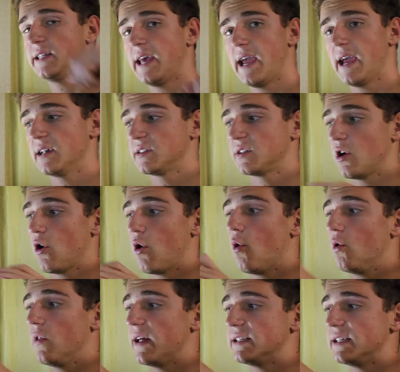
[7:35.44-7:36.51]
there. So
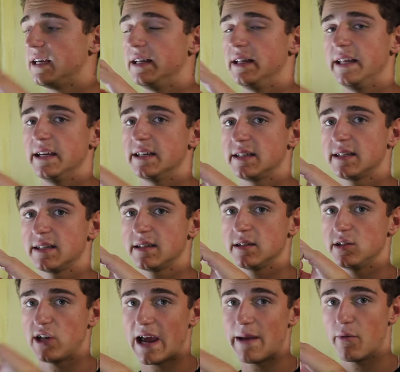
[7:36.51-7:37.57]
all that's in this
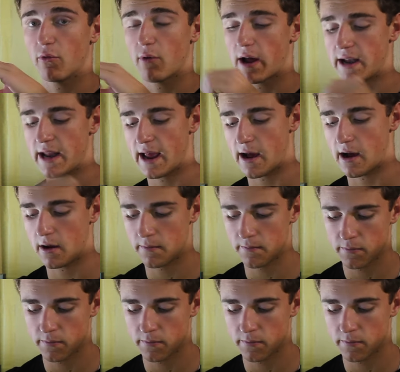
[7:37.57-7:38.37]
chamber right now,